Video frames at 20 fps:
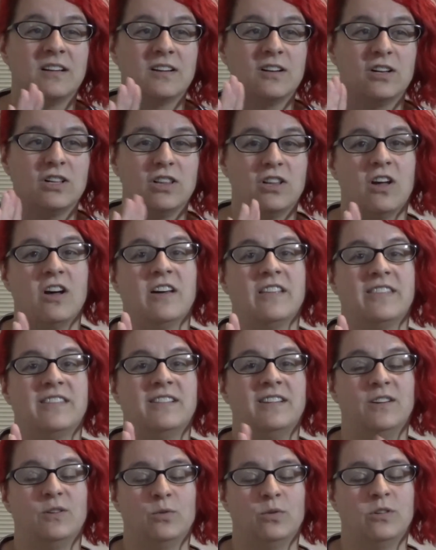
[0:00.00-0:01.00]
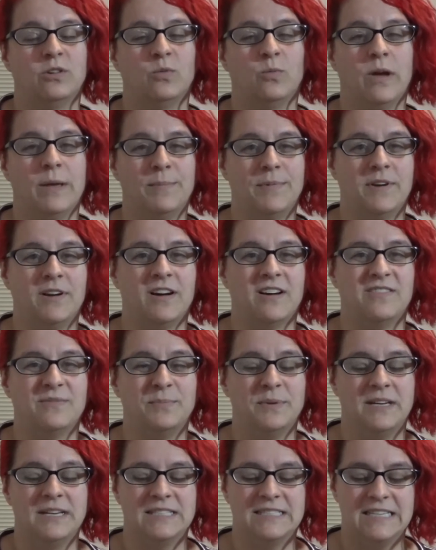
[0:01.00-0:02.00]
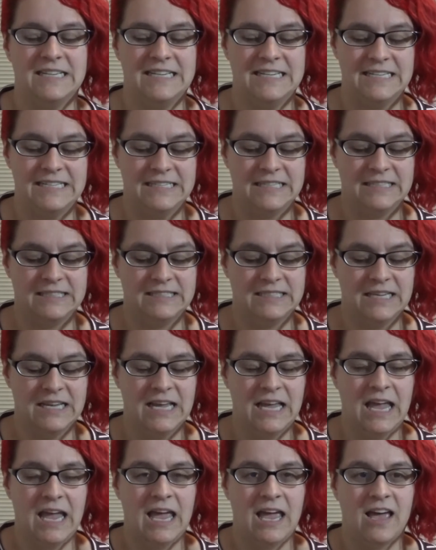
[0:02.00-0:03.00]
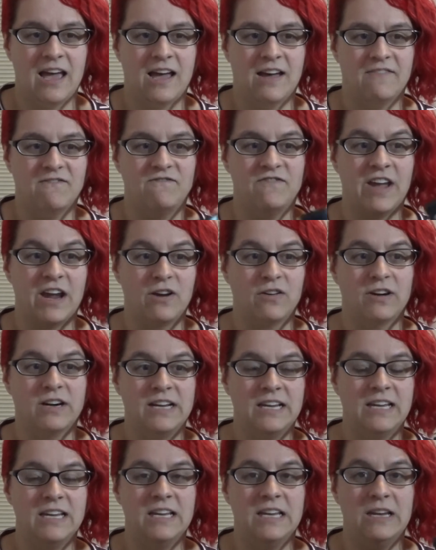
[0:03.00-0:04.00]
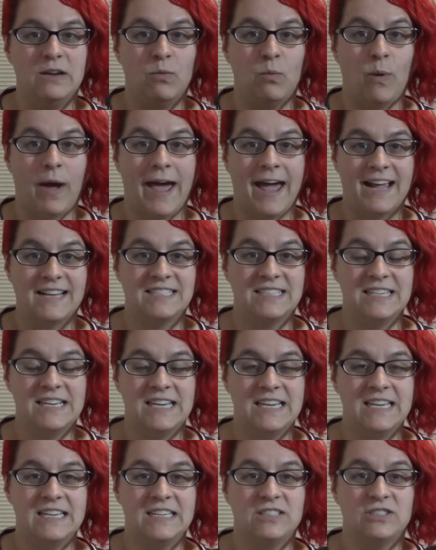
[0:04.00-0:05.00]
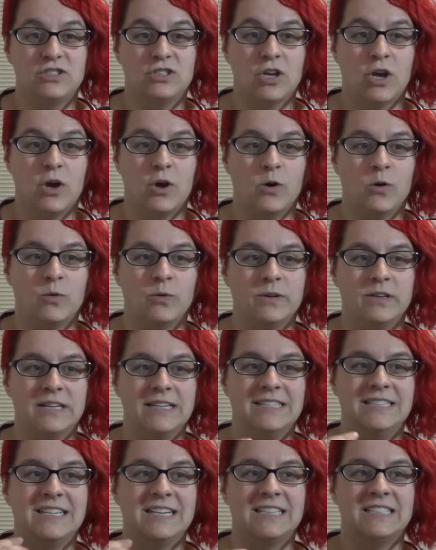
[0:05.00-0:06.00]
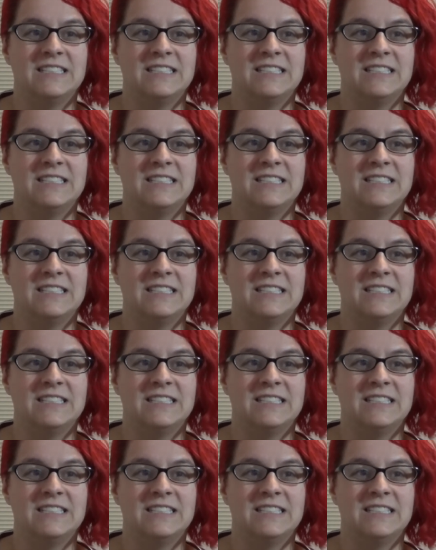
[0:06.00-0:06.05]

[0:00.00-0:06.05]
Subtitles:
cloth in order to wipe it off because it is very waxy, so it